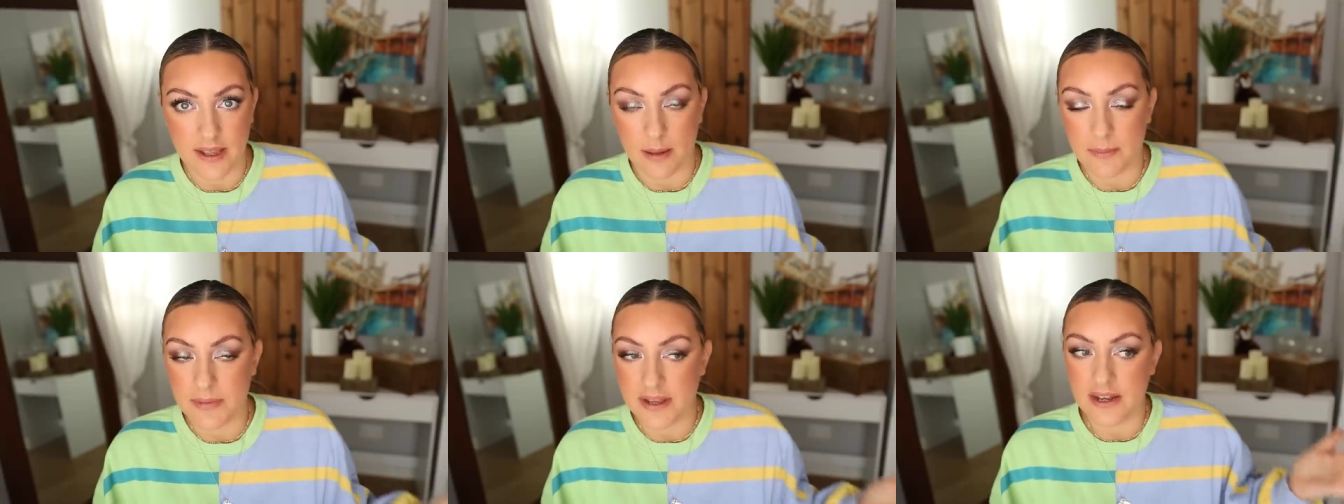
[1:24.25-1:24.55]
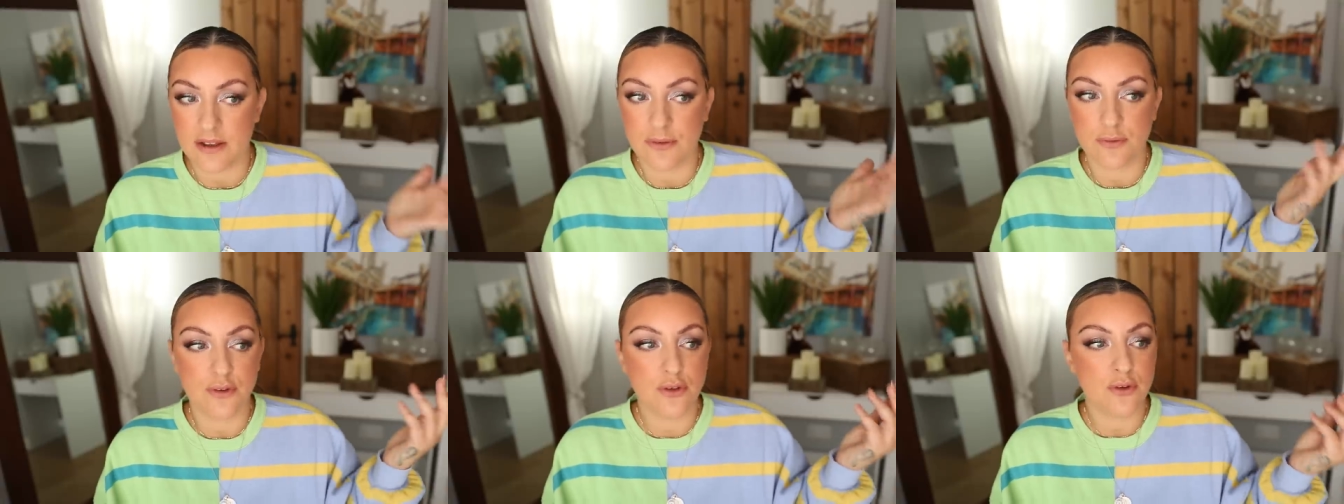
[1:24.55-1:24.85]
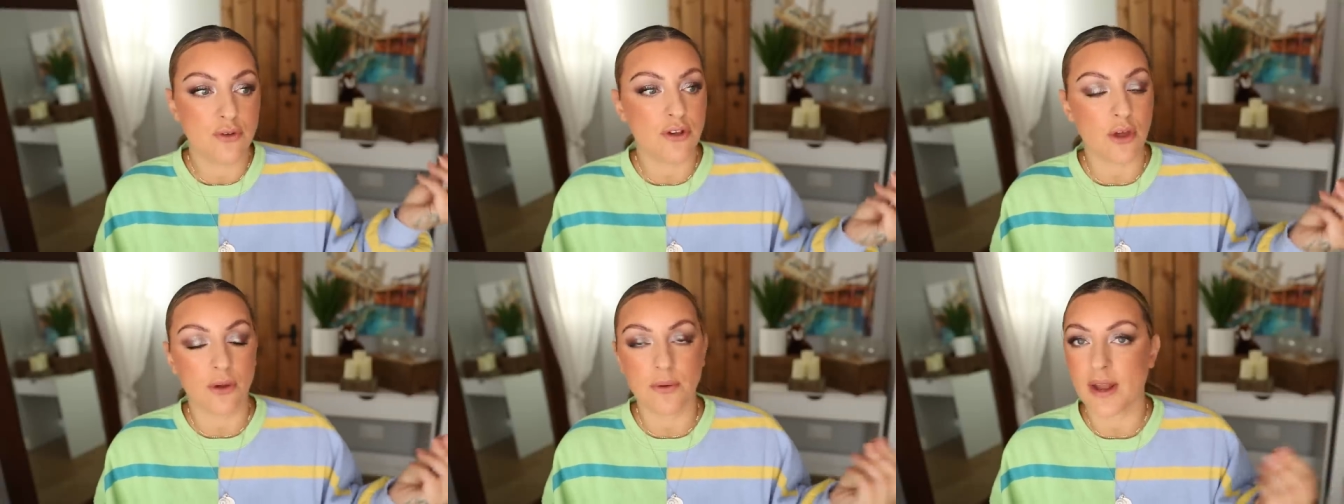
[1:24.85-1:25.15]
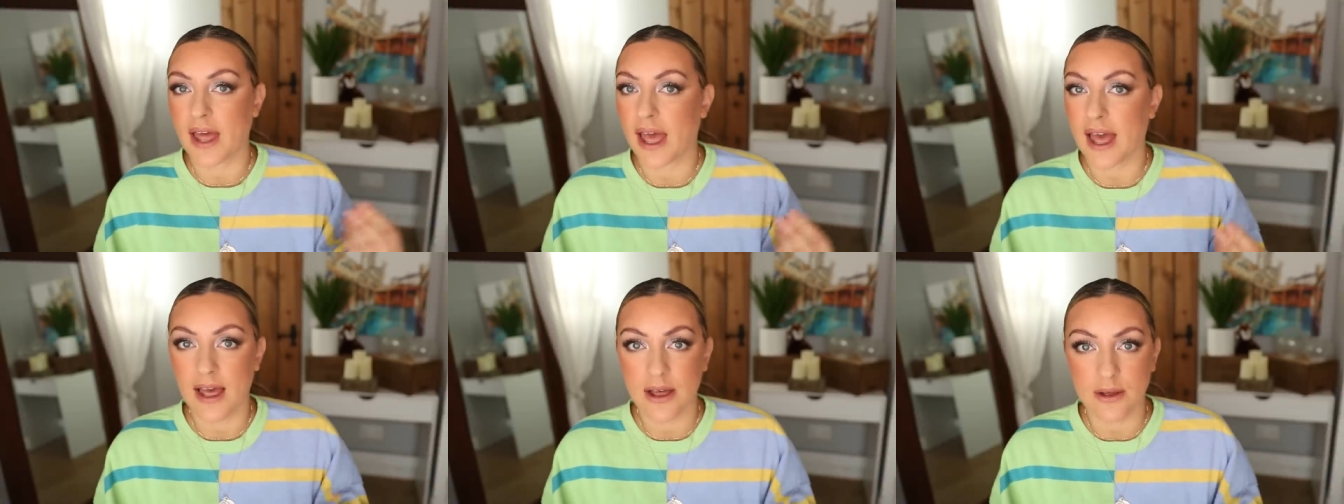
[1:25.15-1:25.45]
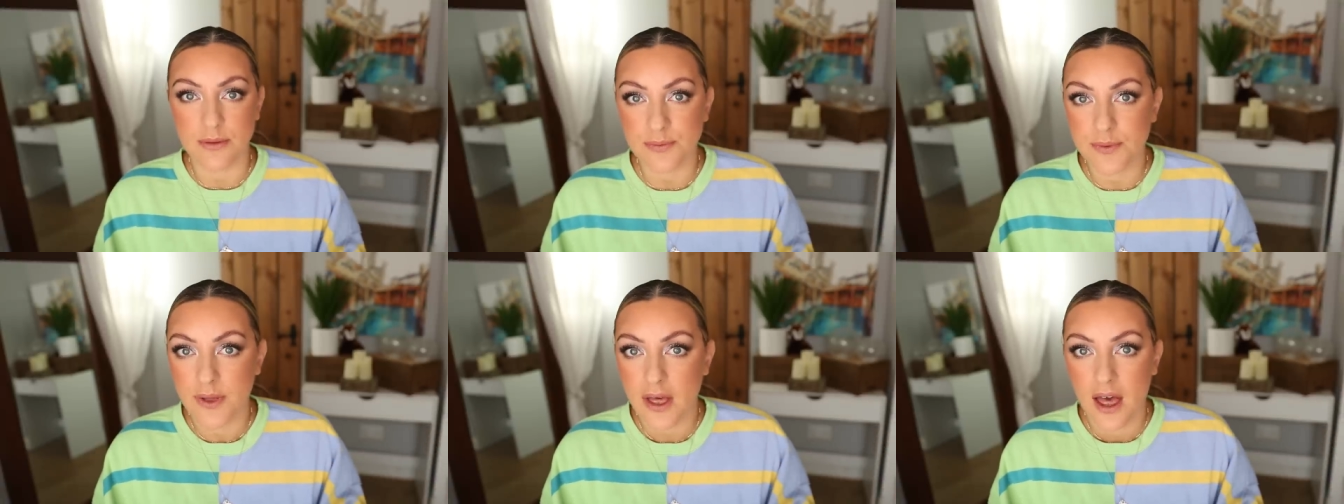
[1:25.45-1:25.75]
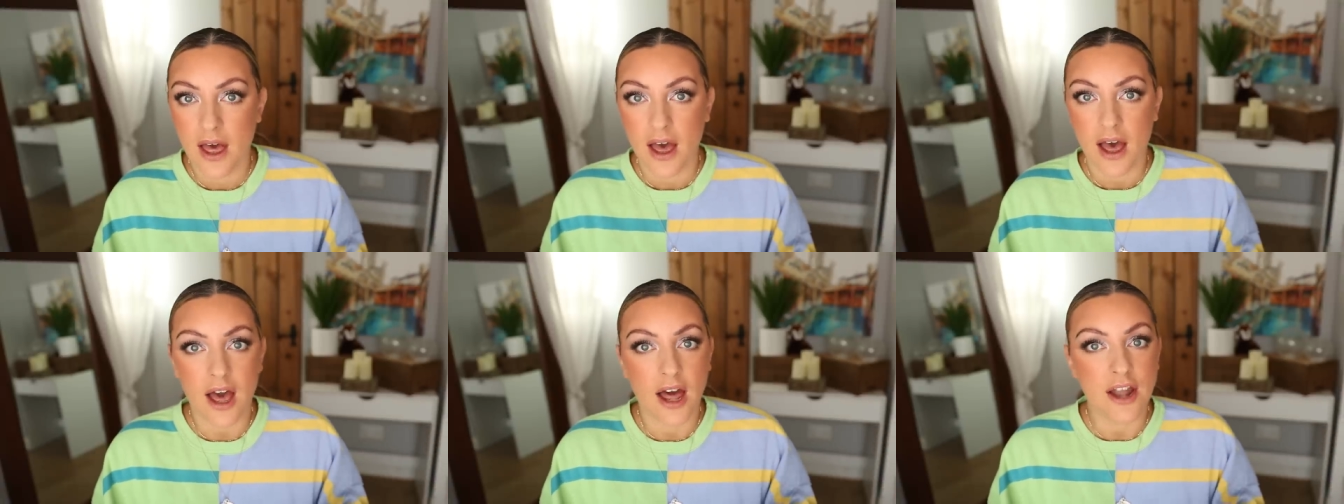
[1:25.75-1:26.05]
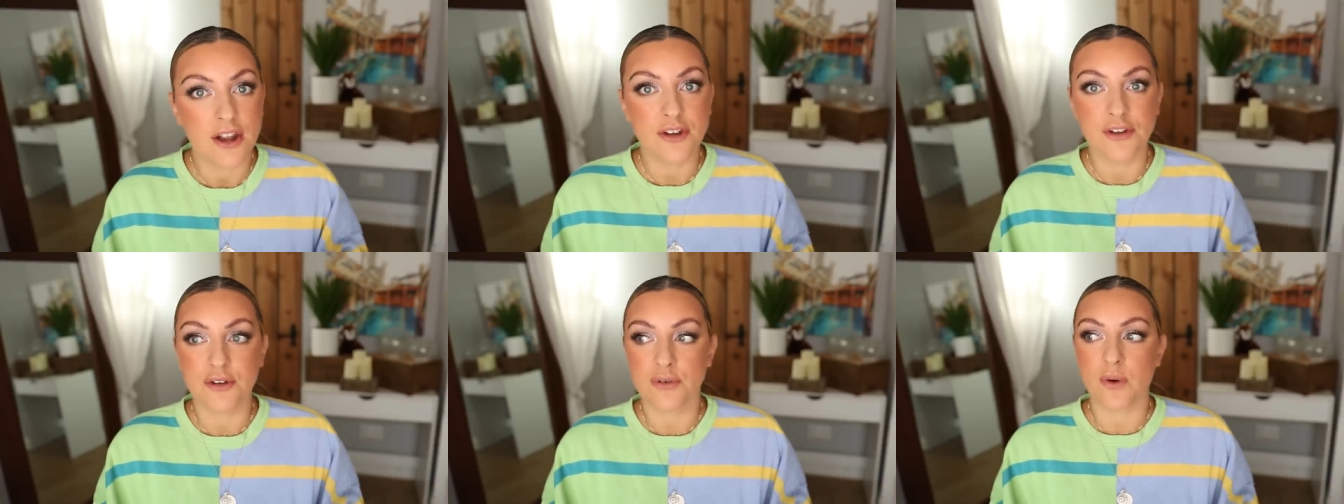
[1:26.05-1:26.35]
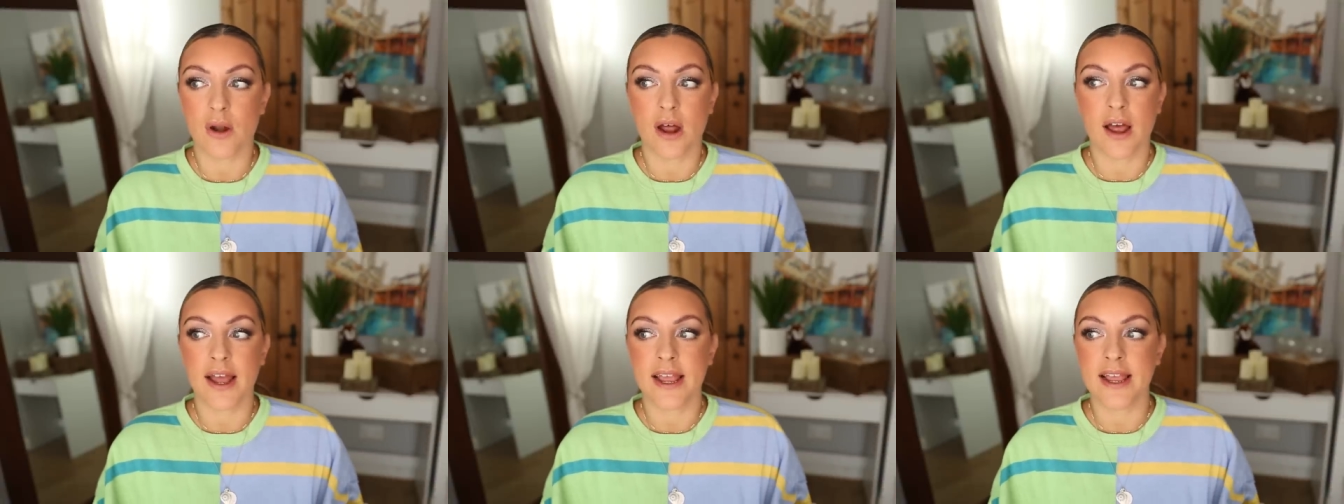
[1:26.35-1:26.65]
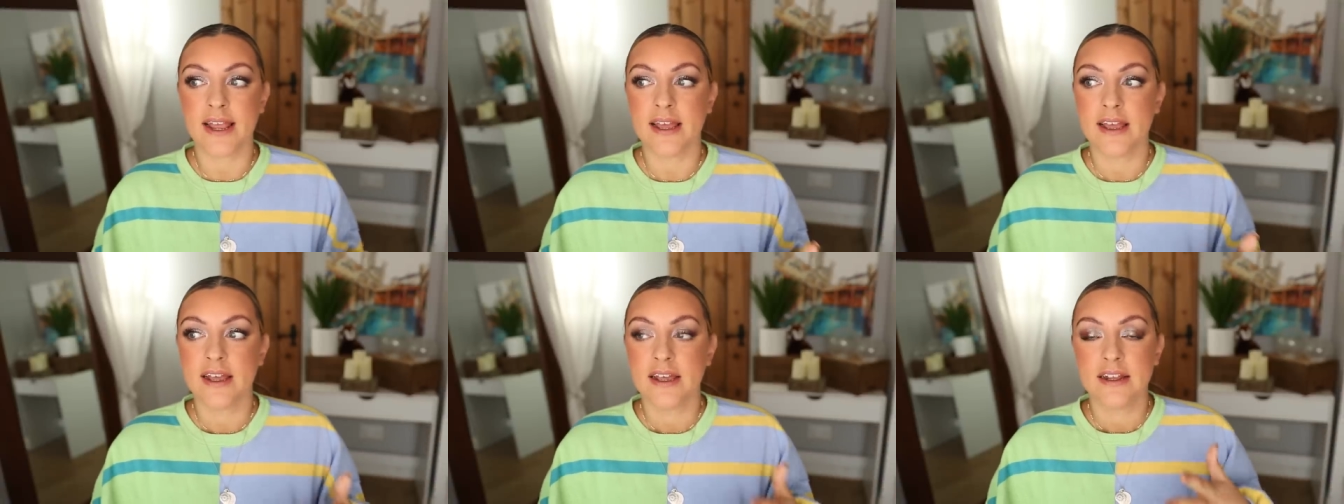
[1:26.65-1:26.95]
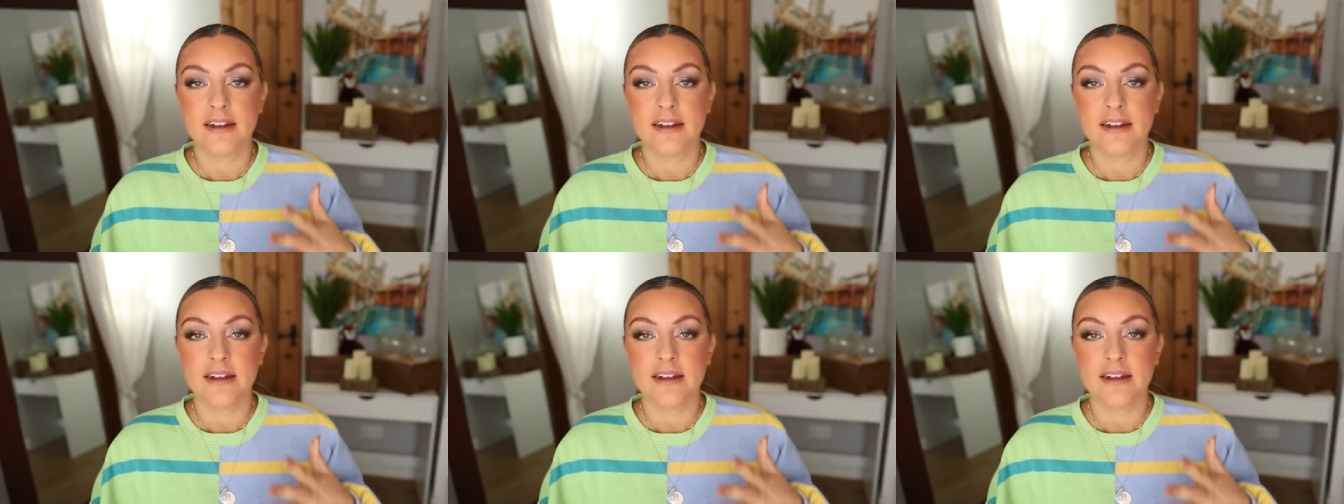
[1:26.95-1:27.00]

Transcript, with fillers: I mean, if you don't have under eye